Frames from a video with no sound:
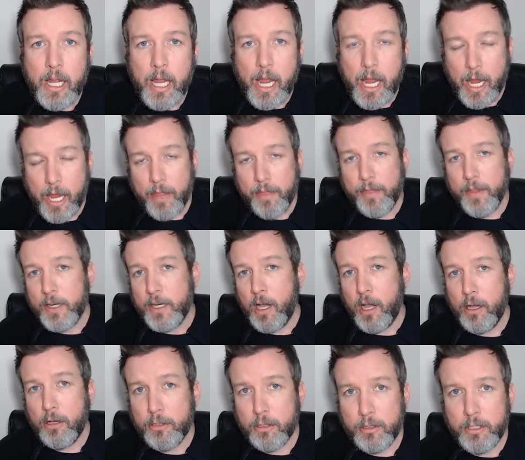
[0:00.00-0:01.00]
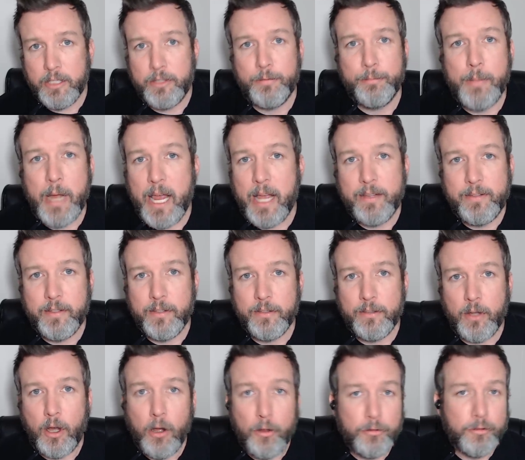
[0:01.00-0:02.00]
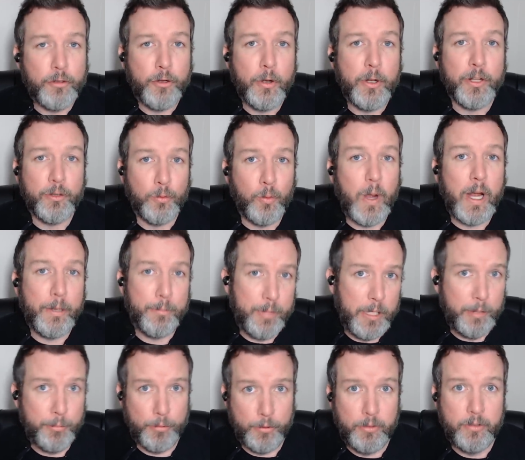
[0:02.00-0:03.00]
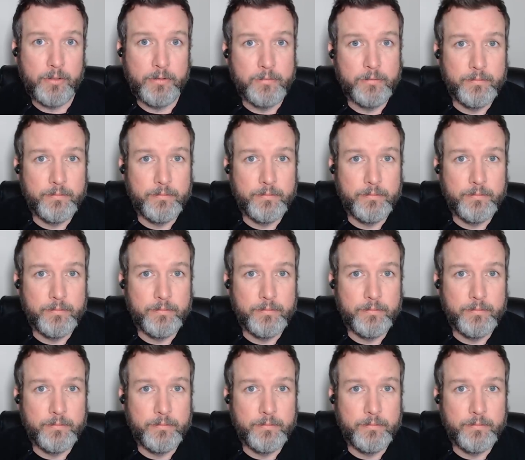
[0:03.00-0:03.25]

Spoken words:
and the colorless masses, also known as white people.